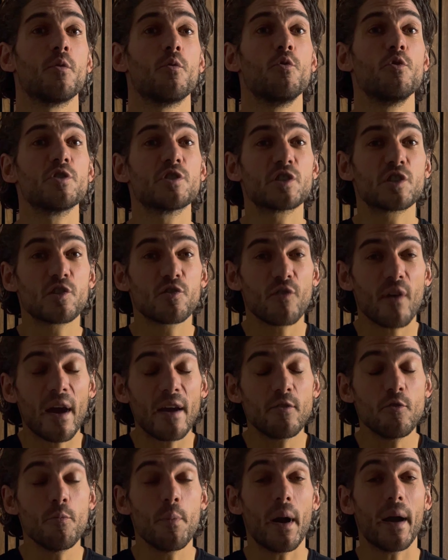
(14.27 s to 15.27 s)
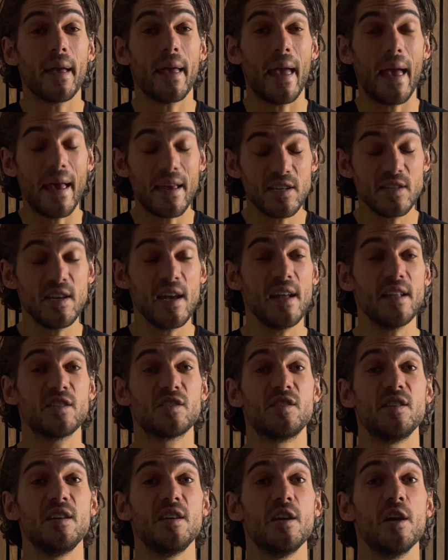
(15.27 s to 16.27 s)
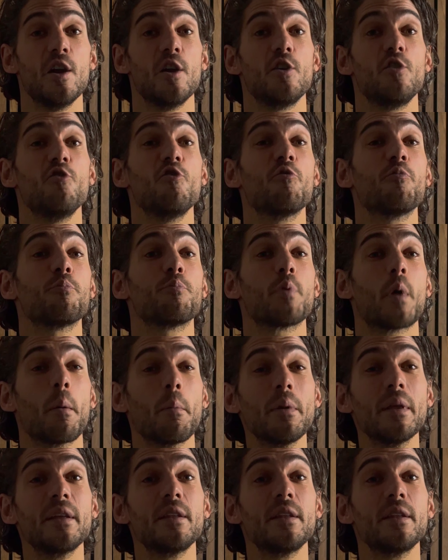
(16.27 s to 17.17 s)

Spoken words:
who's trying to buy SCHD, you've probably